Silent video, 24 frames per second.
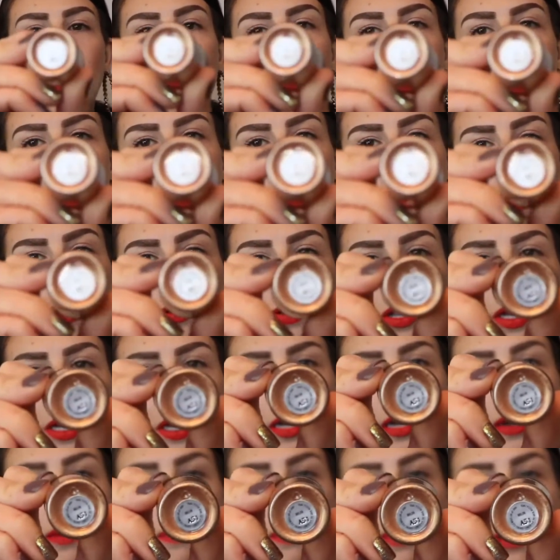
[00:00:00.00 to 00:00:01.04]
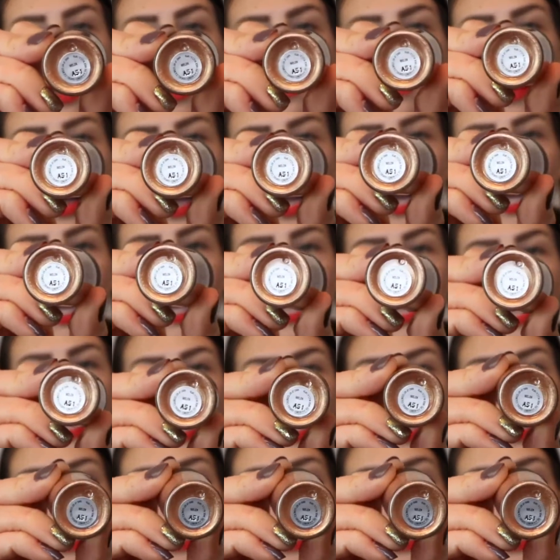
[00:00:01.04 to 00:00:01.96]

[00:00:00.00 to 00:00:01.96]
Melon by MAC.